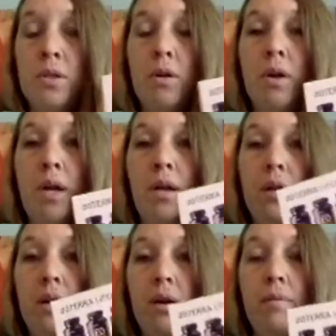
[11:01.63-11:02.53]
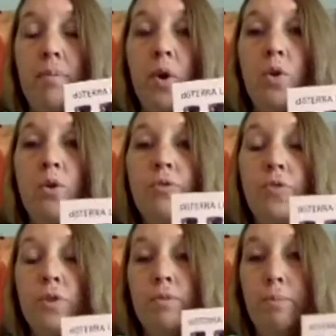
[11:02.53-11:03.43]
on whole
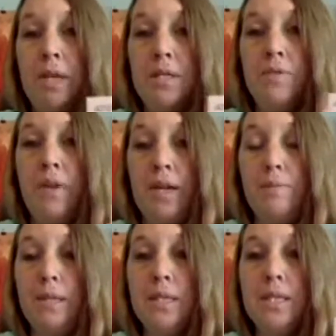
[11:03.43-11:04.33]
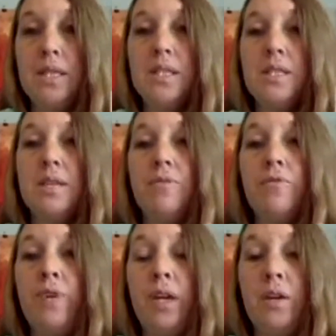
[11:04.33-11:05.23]
food-based vitamins, this is a
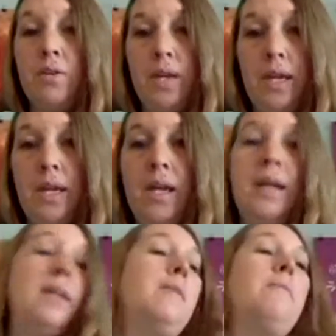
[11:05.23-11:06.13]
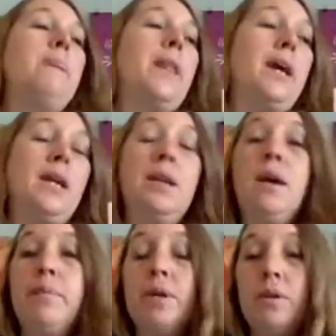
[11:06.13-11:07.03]
very
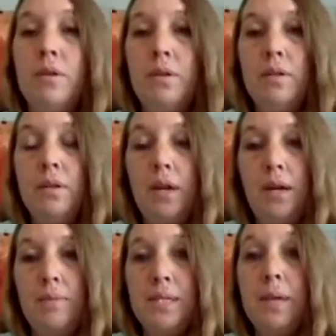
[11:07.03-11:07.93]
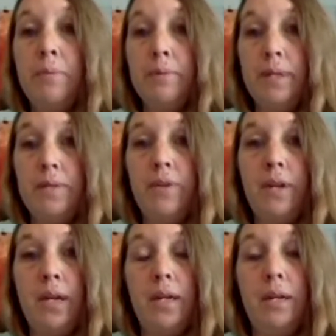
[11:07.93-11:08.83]
economical supplement, very
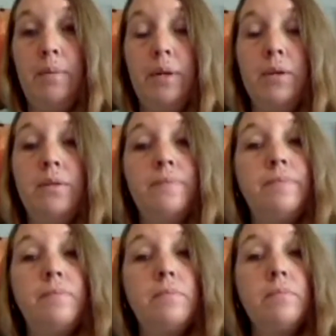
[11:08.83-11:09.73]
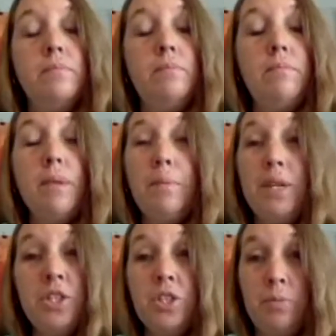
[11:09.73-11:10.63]
economical.
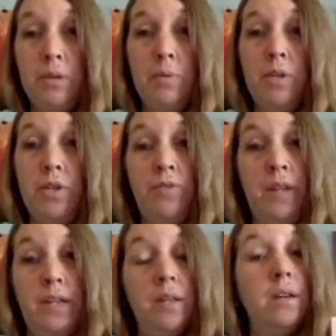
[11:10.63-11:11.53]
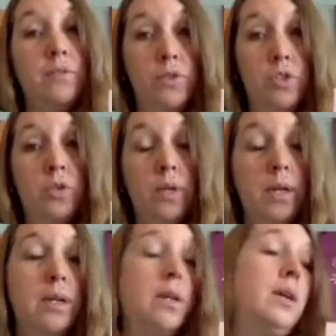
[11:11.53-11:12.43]
Much cheaper than what you'll find at the health food
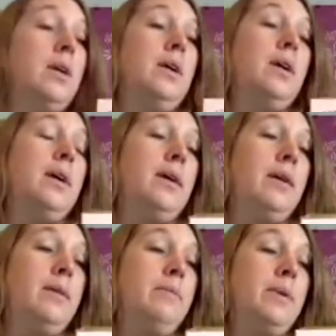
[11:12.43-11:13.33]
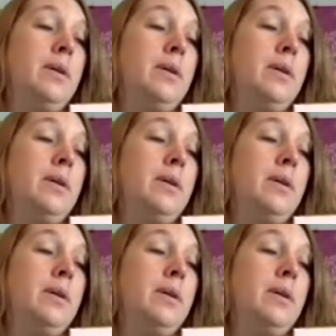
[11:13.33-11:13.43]
store, but